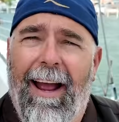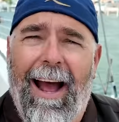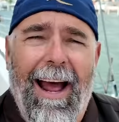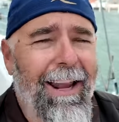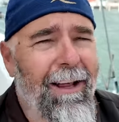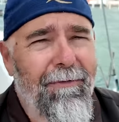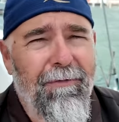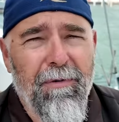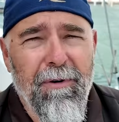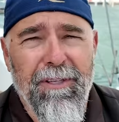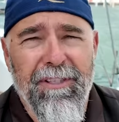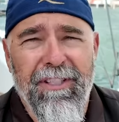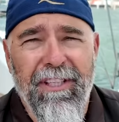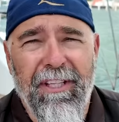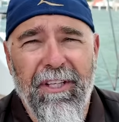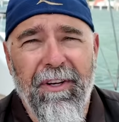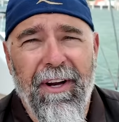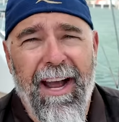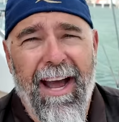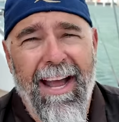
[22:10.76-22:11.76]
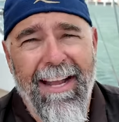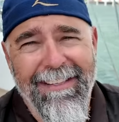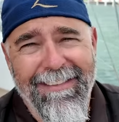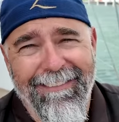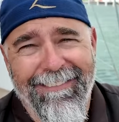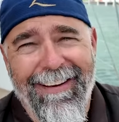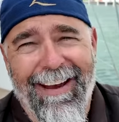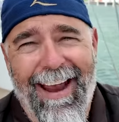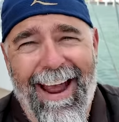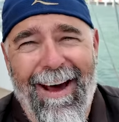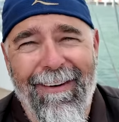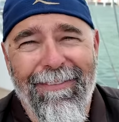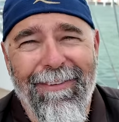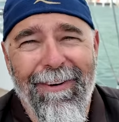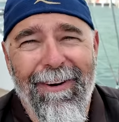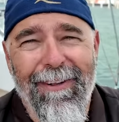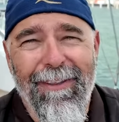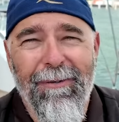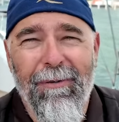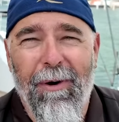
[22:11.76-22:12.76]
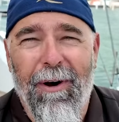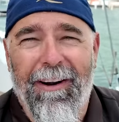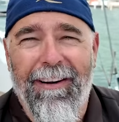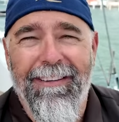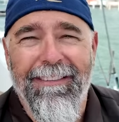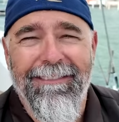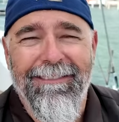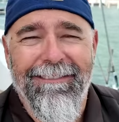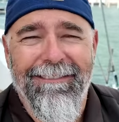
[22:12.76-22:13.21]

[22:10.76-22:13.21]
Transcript: I look forward to seeing you guys out there on the water.